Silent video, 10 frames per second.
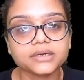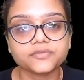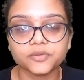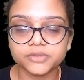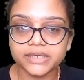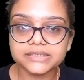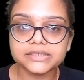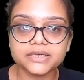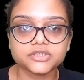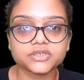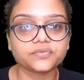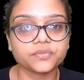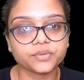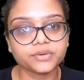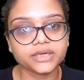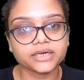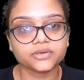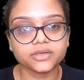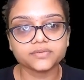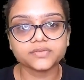From the next lecture, we will be
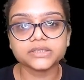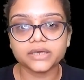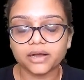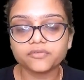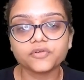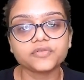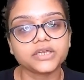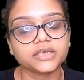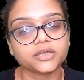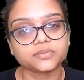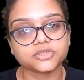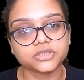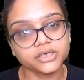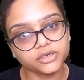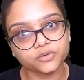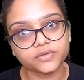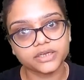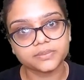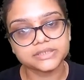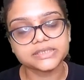continuing with graph of linear equation in two
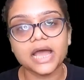variables.